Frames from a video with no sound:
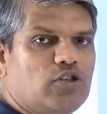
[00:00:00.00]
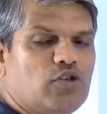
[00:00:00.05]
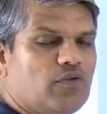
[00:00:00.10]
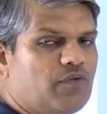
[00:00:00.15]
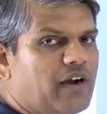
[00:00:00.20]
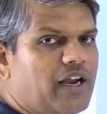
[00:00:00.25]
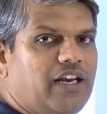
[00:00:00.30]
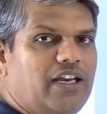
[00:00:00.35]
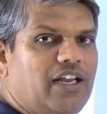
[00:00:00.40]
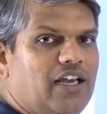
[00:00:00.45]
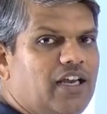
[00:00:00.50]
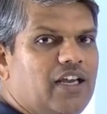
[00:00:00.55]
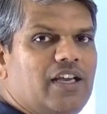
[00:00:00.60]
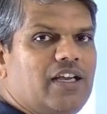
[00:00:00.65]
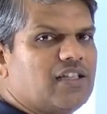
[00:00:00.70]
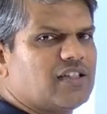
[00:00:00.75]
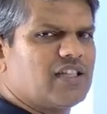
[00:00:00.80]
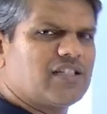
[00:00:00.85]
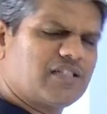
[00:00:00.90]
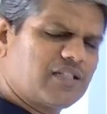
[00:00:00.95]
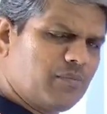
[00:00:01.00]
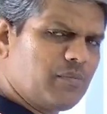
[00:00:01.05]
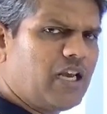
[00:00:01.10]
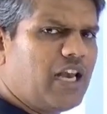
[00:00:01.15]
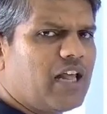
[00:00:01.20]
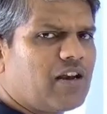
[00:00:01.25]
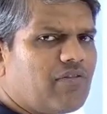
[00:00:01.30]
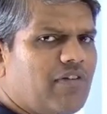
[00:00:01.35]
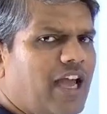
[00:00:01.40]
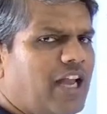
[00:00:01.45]
to find the
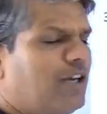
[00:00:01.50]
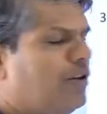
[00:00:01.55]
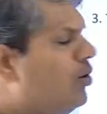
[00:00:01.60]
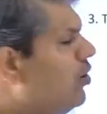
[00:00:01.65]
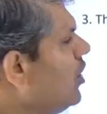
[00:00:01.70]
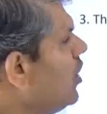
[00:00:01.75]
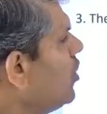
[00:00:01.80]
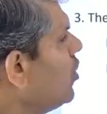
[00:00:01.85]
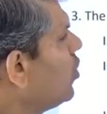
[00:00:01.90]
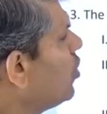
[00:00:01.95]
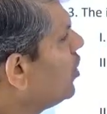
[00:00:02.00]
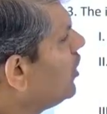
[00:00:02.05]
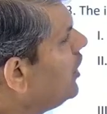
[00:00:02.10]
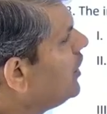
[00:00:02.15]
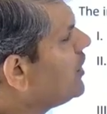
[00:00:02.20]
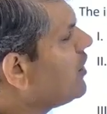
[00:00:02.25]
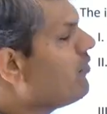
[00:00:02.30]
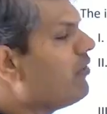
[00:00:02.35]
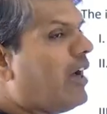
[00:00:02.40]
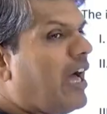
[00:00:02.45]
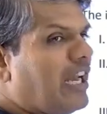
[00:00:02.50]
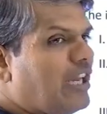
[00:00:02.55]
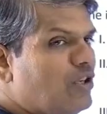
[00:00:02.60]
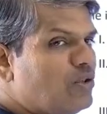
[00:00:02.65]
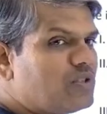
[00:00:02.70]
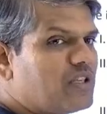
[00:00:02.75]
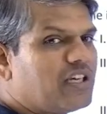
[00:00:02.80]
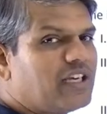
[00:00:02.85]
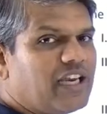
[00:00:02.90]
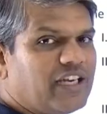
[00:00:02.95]
similar value. Only the values
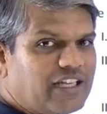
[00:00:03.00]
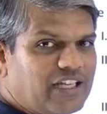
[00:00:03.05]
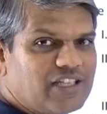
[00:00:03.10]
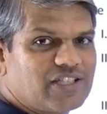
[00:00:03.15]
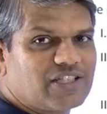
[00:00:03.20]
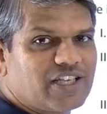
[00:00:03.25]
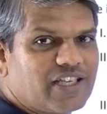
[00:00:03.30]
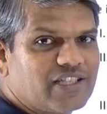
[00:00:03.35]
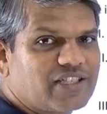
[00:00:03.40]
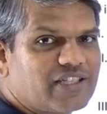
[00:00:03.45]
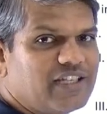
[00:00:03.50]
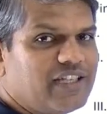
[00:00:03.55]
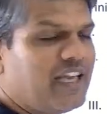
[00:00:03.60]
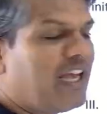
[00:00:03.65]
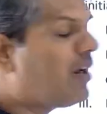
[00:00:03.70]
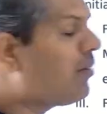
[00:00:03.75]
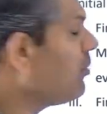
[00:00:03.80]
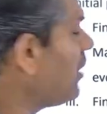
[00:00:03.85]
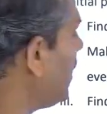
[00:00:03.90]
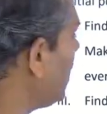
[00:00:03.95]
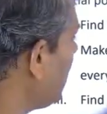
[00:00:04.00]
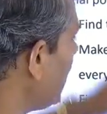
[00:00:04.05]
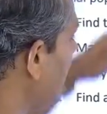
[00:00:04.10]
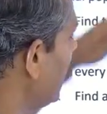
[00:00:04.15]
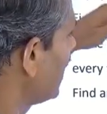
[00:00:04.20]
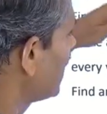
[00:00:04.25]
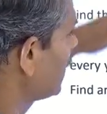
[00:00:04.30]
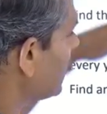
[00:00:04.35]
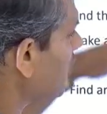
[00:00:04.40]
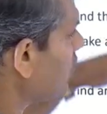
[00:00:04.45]
are getting changed here, but
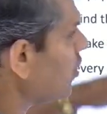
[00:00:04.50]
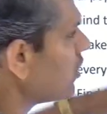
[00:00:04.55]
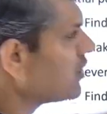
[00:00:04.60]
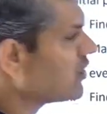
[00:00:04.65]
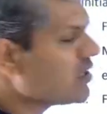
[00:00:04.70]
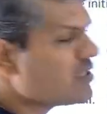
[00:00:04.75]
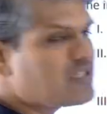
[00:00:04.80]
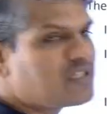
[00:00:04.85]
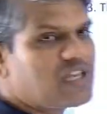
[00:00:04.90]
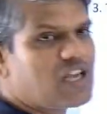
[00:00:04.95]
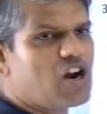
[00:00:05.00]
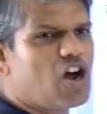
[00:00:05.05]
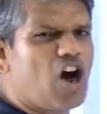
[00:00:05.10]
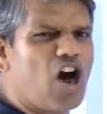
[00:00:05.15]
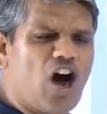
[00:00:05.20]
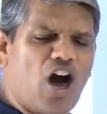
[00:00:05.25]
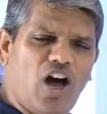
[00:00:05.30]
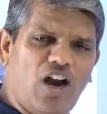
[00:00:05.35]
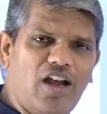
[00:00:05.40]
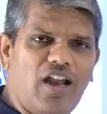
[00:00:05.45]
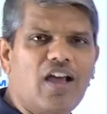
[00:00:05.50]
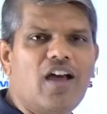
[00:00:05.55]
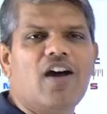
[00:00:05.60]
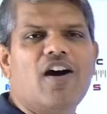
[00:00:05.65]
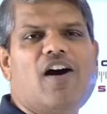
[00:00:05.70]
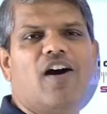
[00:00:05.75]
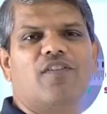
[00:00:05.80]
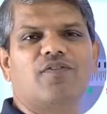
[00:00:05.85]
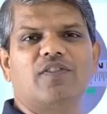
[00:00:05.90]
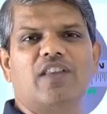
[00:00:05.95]
the questions are all
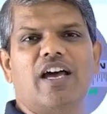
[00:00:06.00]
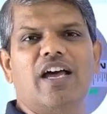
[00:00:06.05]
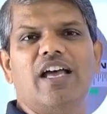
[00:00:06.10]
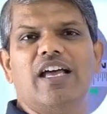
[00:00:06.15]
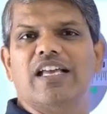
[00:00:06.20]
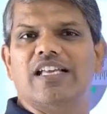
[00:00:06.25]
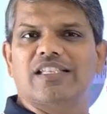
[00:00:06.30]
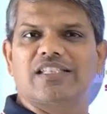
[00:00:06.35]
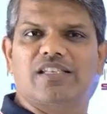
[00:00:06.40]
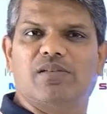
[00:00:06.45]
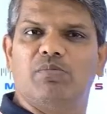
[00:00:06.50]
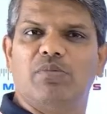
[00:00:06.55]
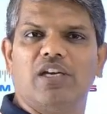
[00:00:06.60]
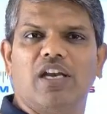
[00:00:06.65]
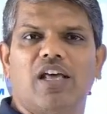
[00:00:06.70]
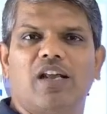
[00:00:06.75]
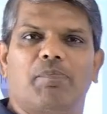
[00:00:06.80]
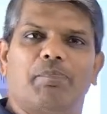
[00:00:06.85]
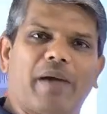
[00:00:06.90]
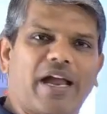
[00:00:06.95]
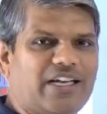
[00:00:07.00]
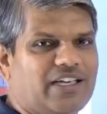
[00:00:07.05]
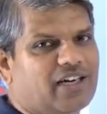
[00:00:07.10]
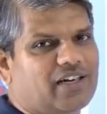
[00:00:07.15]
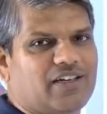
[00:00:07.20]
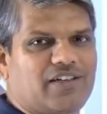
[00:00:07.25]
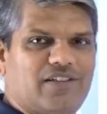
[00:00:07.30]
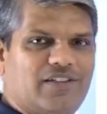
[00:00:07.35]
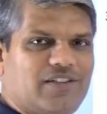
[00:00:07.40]
of the similar pattern.